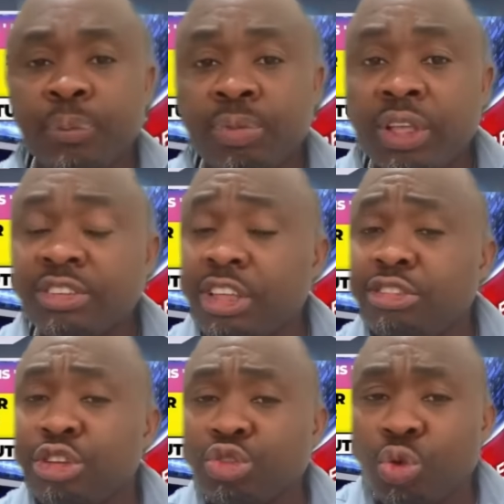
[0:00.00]
since
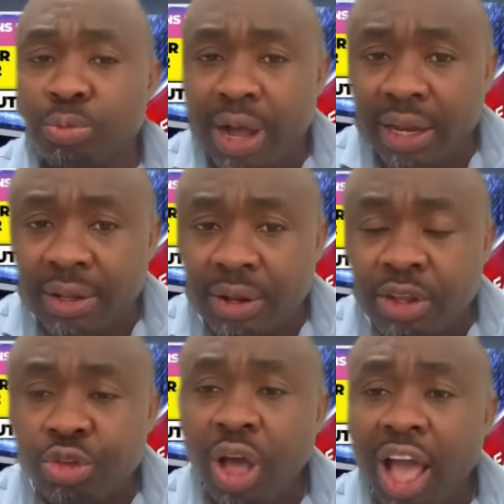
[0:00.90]
this woman,
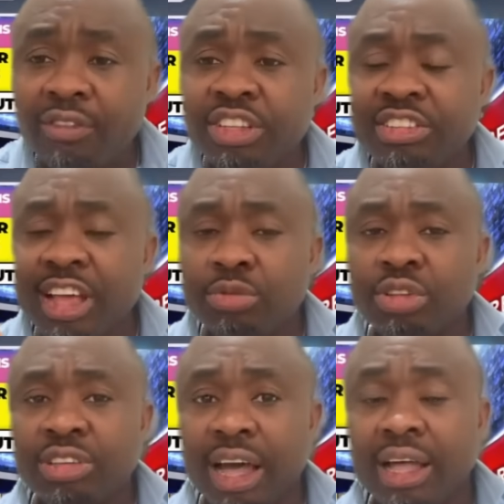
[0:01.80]
you have a child
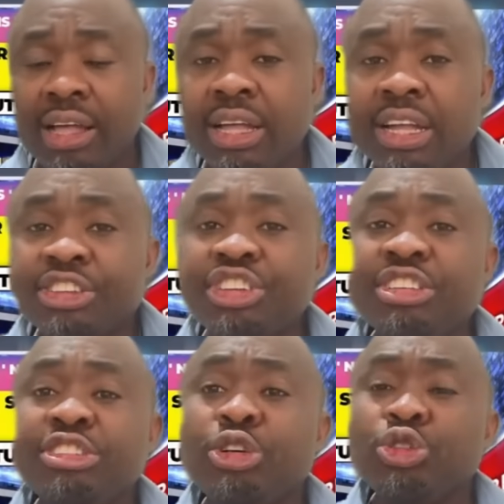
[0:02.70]
with her, she's
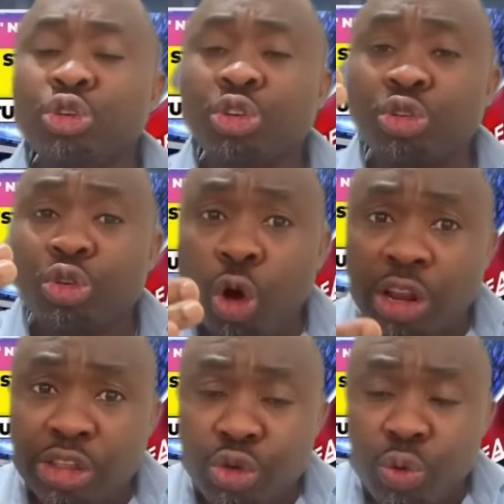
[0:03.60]
still
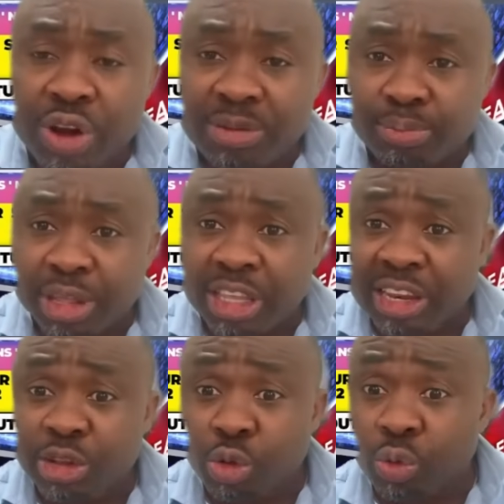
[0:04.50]
making
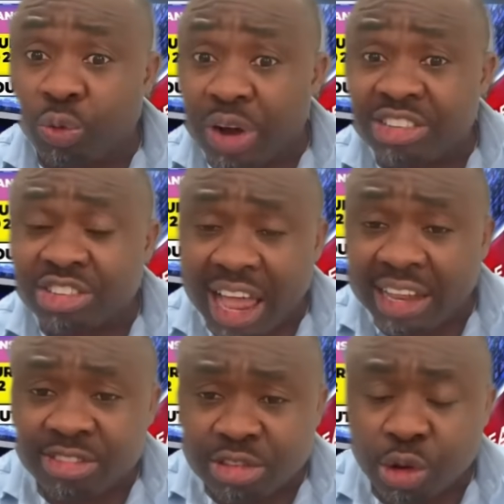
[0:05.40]
you
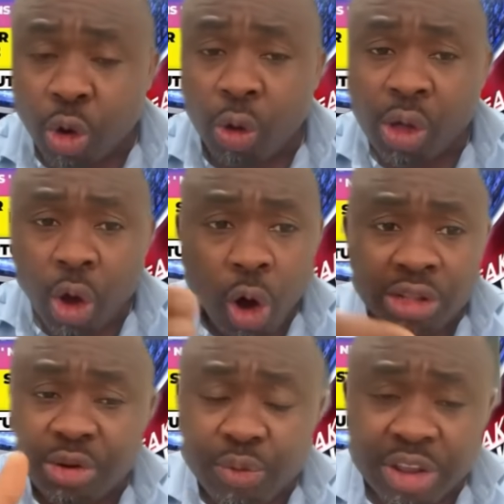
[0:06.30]
racial slur, all
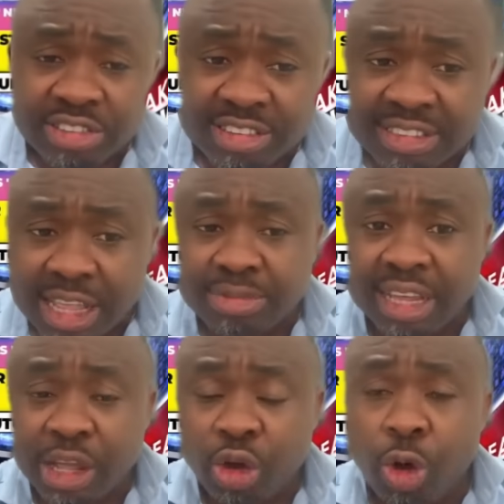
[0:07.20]
the racist names that
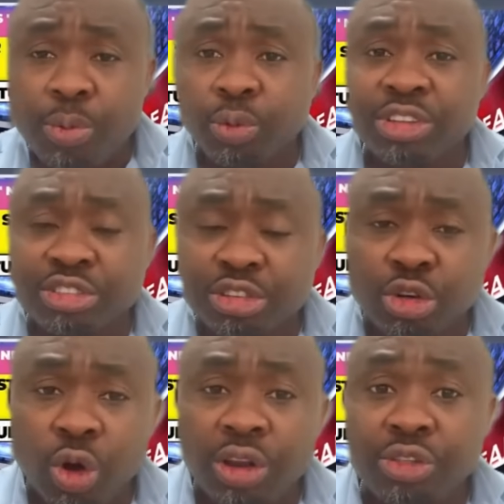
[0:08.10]
they call, but she's still
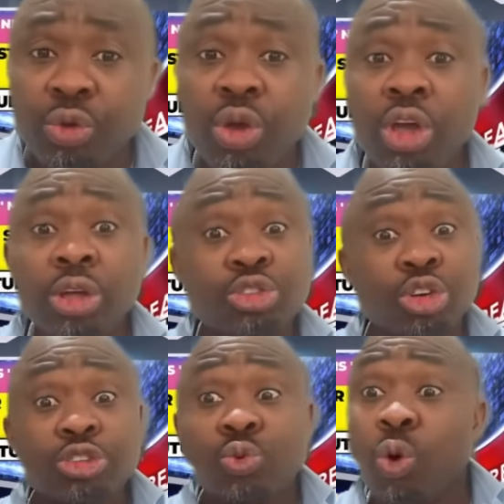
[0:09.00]
calling you.
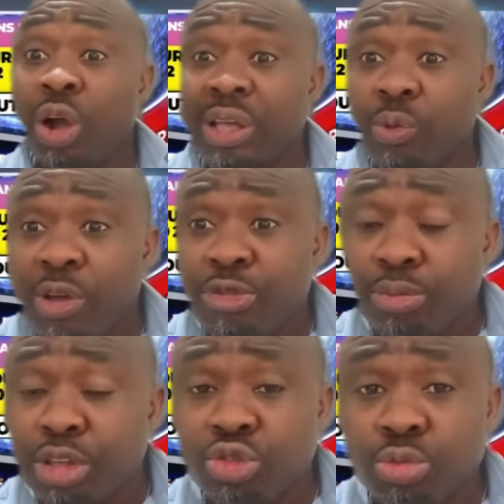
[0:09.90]
Just walk away from
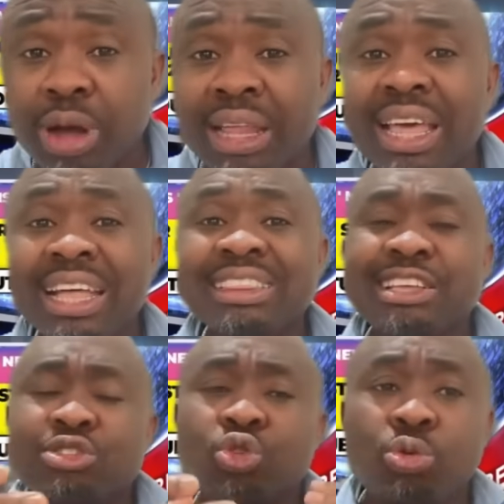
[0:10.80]
this woman.
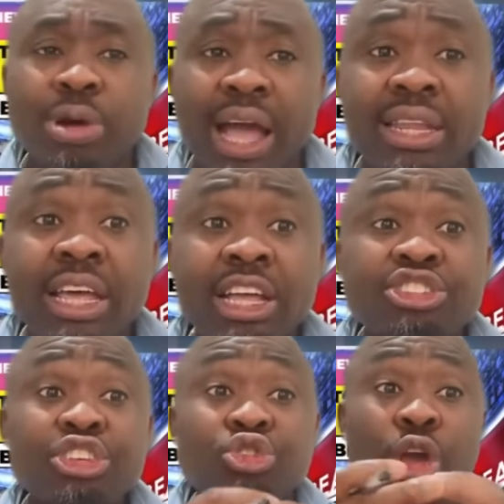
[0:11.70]
This woman,
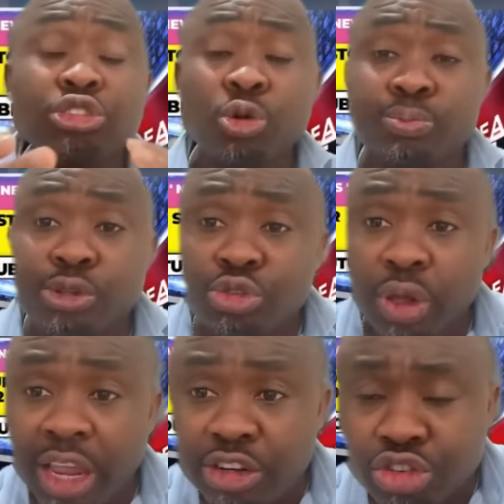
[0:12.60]
she's going to put you
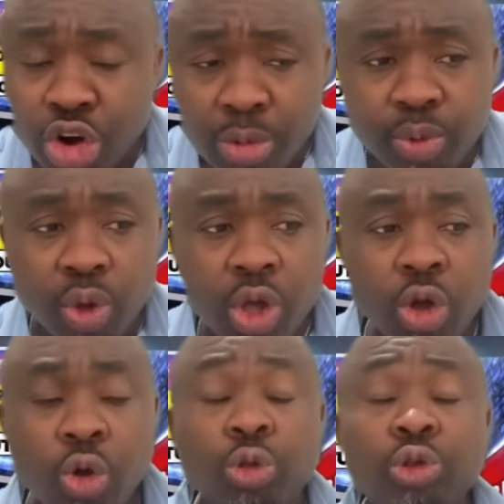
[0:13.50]
in trouble.
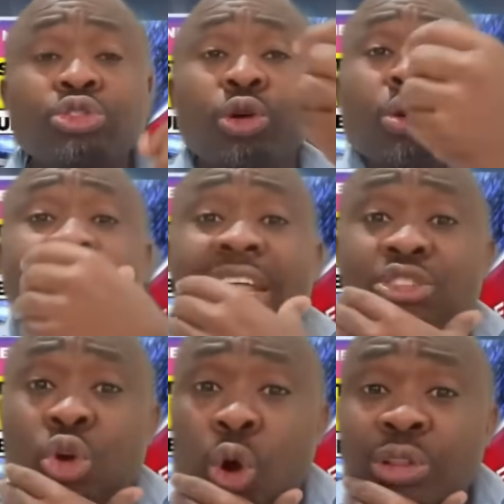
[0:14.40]
Tolu then
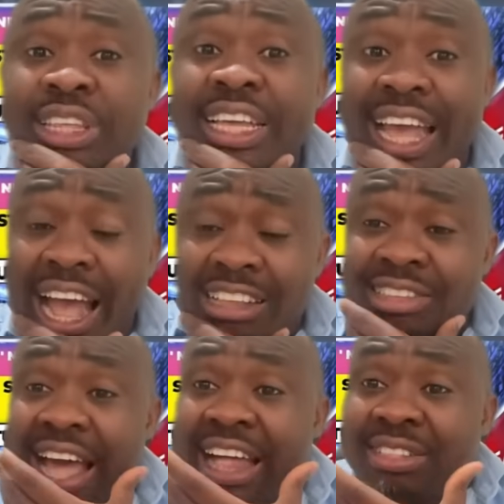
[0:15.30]
told the guys
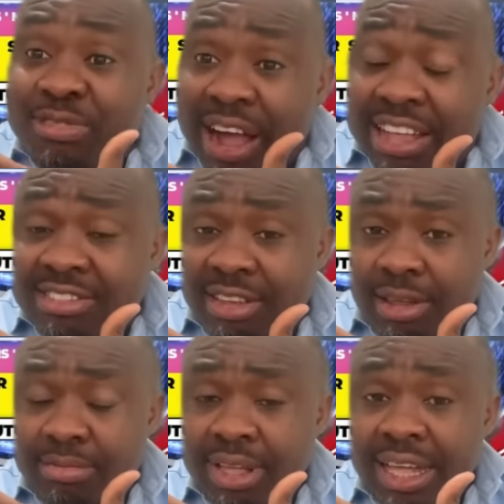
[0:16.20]
that advised
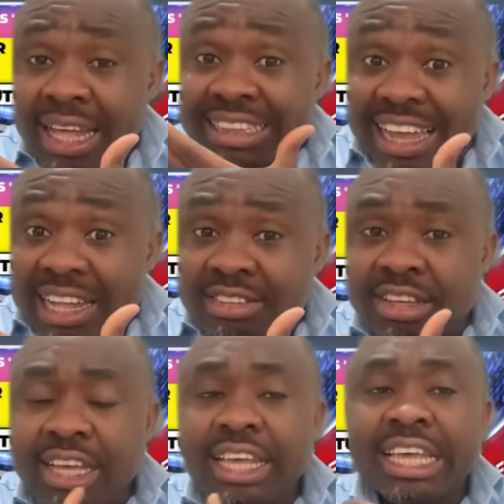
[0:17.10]
him that
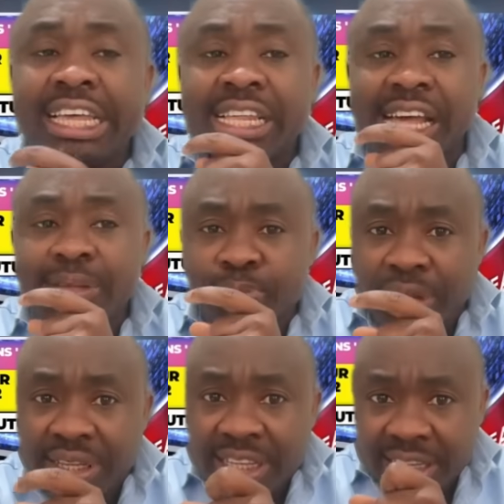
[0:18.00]
he
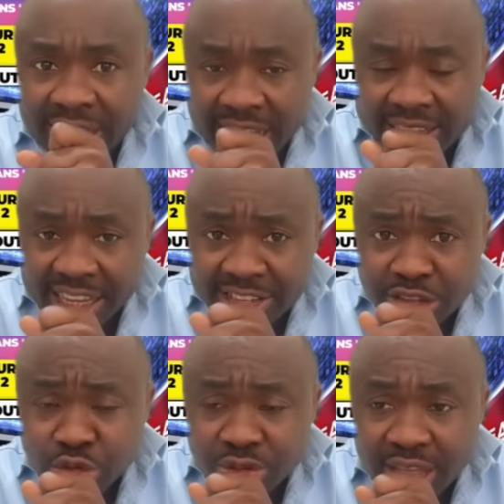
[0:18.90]
had
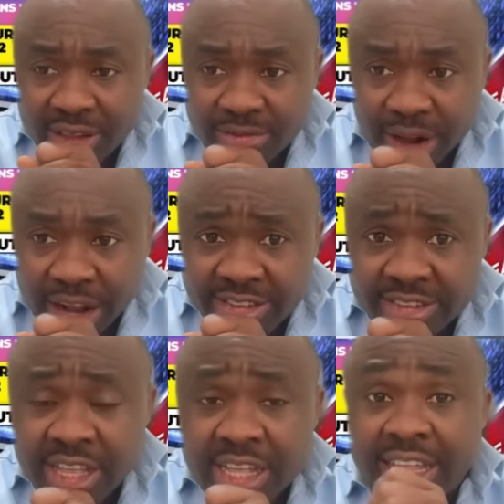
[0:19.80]
listened to the advice,
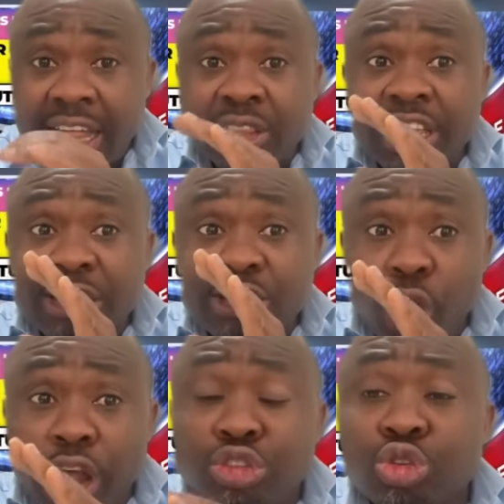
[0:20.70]
that he's
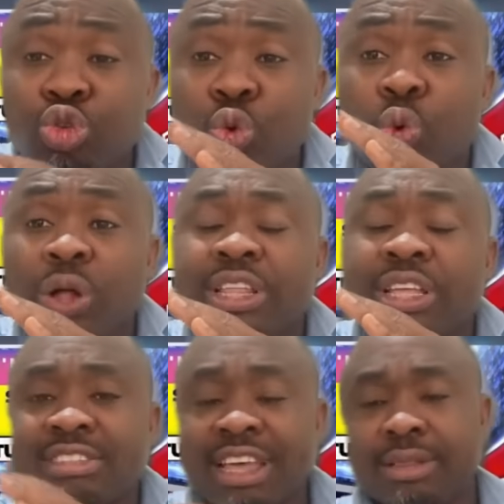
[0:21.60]
going to do what they
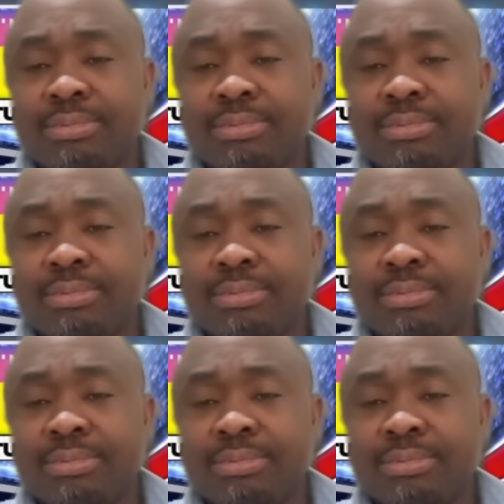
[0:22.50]
said.